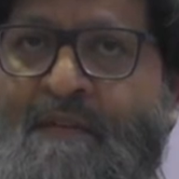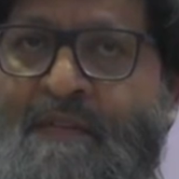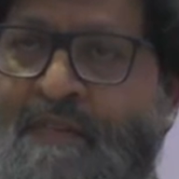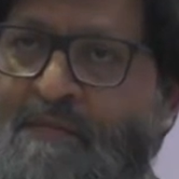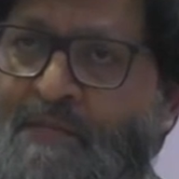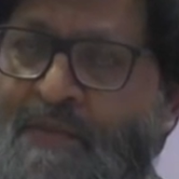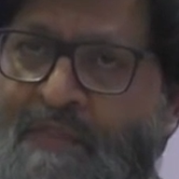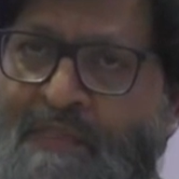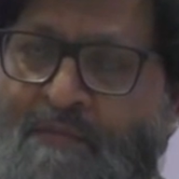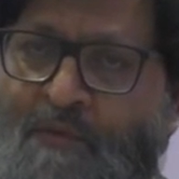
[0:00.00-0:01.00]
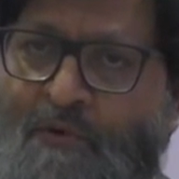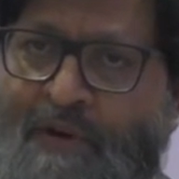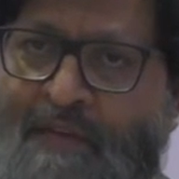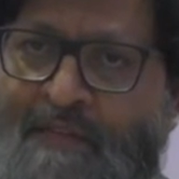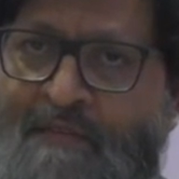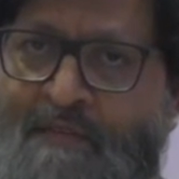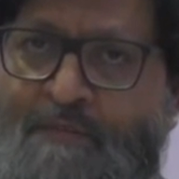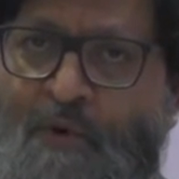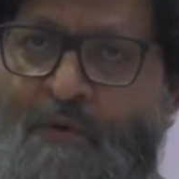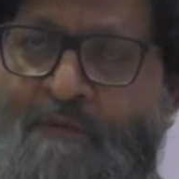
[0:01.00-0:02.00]
That the
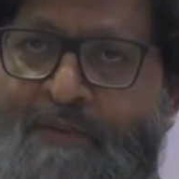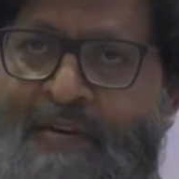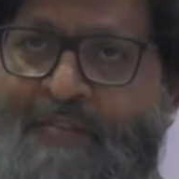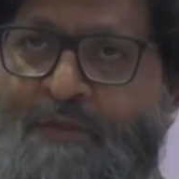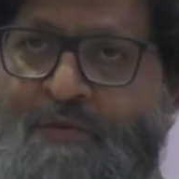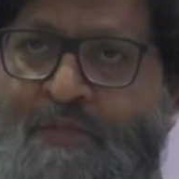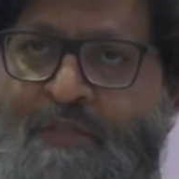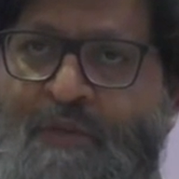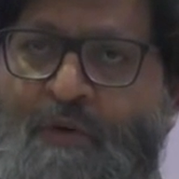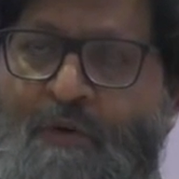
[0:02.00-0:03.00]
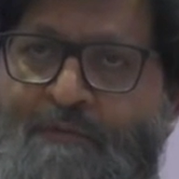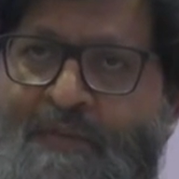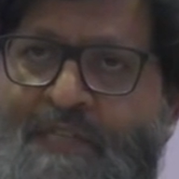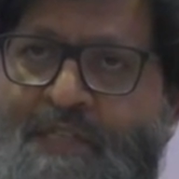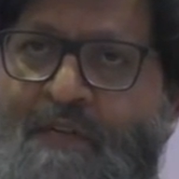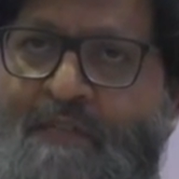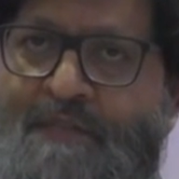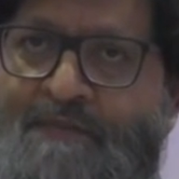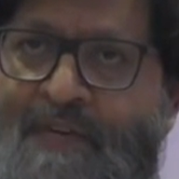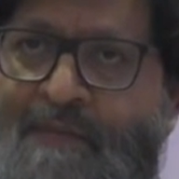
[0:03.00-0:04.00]
moral values of that
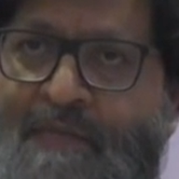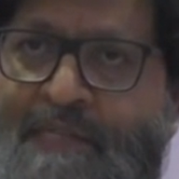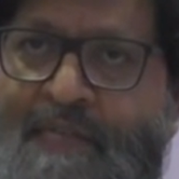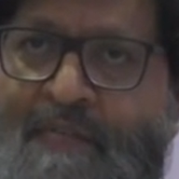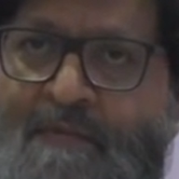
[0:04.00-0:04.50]
child's family and